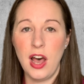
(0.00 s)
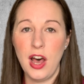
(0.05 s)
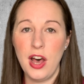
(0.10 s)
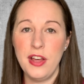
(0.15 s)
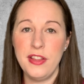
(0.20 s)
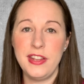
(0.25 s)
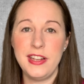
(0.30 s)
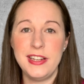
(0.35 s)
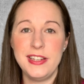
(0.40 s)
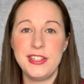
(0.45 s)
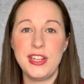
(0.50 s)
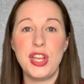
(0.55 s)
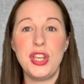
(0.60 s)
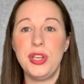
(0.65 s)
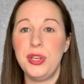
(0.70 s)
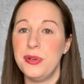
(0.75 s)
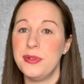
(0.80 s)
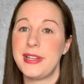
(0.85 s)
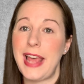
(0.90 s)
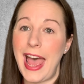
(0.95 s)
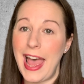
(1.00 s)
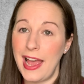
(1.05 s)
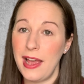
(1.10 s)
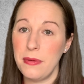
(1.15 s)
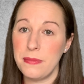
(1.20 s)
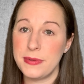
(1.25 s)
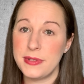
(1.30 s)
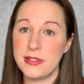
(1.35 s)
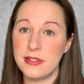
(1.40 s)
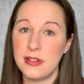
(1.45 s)
Others use
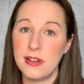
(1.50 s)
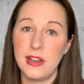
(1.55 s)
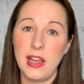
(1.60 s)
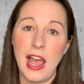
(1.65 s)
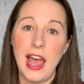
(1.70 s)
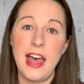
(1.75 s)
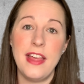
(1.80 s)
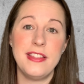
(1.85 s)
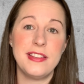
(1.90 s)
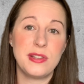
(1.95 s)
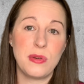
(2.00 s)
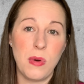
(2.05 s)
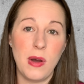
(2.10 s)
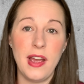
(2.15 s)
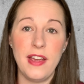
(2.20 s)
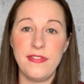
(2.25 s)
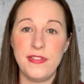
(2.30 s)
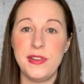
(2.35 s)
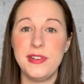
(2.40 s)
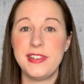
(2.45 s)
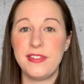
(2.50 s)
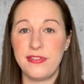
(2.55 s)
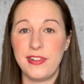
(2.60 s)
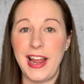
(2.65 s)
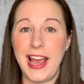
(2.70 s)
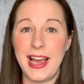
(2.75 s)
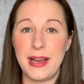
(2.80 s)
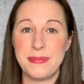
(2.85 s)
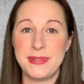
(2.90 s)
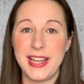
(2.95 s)
apps, and there's quite a few
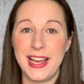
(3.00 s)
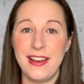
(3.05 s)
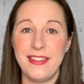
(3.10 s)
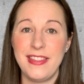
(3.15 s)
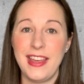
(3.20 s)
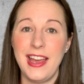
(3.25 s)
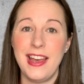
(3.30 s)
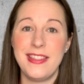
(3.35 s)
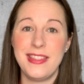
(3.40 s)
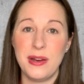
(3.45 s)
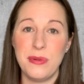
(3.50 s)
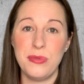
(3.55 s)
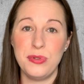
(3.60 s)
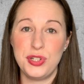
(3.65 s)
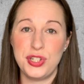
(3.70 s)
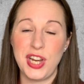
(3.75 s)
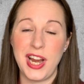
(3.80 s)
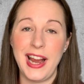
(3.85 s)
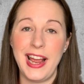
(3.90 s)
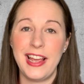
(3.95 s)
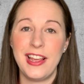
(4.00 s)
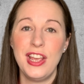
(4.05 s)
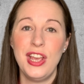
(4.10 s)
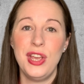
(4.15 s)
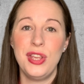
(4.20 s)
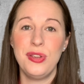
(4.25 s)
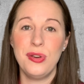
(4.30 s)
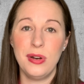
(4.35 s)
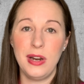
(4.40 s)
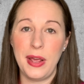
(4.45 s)
different apps out there that will track
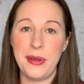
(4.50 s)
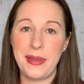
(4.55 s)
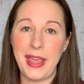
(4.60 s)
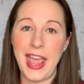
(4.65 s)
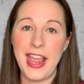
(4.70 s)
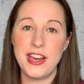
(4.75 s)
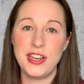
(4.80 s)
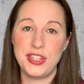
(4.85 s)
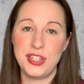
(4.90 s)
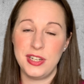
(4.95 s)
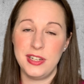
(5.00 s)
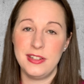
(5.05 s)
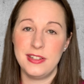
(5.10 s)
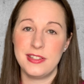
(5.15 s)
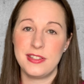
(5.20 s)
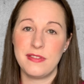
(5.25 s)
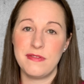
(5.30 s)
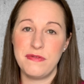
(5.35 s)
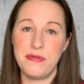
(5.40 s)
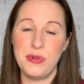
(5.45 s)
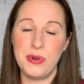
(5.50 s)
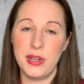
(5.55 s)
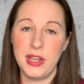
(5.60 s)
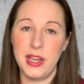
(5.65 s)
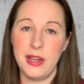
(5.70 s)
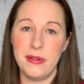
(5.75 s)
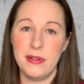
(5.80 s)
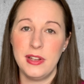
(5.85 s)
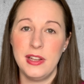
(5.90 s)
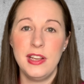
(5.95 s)
your locations for
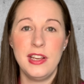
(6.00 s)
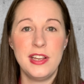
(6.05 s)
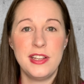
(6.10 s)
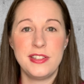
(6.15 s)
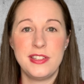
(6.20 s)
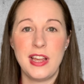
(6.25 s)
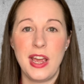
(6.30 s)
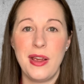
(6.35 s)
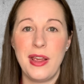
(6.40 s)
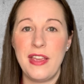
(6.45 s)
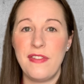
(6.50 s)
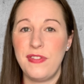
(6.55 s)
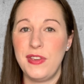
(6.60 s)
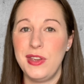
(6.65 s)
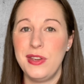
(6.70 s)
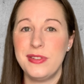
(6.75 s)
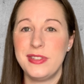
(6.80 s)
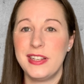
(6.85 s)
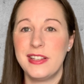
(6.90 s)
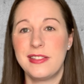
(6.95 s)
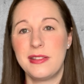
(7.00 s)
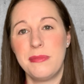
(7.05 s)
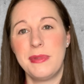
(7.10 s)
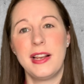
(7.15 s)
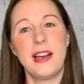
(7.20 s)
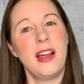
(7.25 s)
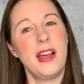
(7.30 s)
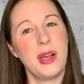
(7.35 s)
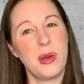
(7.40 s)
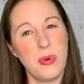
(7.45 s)
you. So if you're using
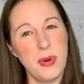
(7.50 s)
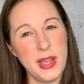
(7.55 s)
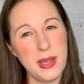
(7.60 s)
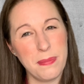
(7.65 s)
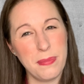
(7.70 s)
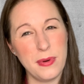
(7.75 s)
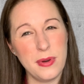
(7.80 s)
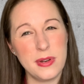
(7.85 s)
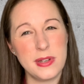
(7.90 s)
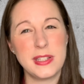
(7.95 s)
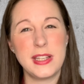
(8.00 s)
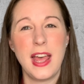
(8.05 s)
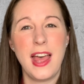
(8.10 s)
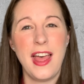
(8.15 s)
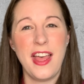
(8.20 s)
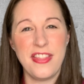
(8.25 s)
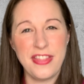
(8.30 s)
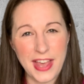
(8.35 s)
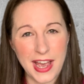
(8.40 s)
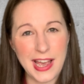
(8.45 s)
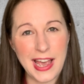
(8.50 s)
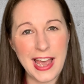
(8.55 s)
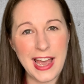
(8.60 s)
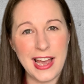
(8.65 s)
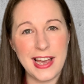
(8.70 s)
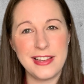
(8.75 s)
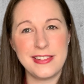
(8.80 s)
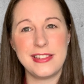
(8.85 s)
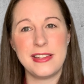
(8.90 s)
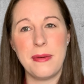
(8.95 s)
something like QuickBooks, that
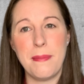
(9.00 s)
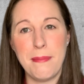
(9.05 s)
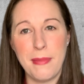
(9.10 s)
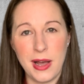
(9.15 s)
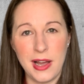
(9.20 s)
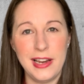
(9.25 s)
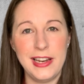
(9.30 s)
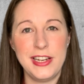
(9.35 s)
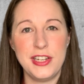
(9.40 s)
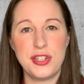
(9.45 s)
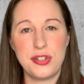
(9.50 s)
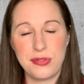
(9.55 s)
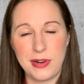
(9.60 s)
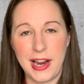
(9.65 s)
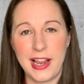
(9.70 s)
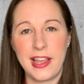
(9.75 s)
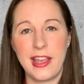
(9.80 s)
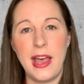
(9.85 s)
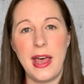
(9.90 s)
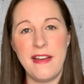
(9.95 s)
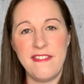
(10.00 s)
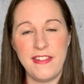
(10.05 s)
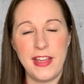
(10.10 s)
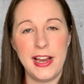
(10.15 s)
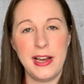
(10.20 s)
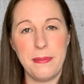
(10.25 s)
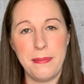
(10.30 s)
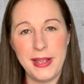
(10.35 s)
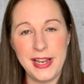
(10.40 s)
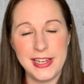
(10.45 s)
has mileage tracker
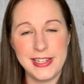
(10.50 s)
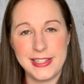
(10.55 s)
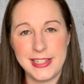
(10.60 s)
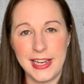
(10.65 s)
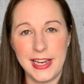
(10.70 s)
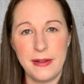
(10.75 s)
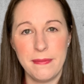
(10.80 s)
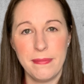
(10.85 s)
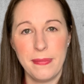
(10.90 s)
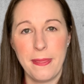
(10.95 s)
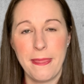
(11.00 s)
availability.